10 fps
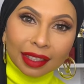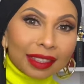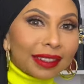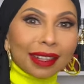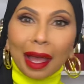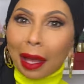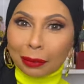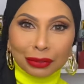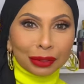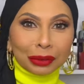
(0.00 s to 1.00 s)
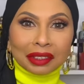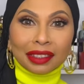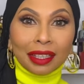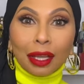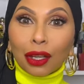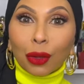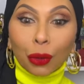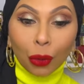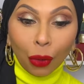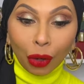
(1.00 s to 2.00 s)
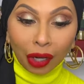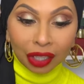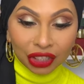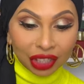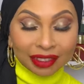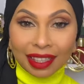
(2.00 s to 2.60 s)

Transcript: It is absolutely gorgeous,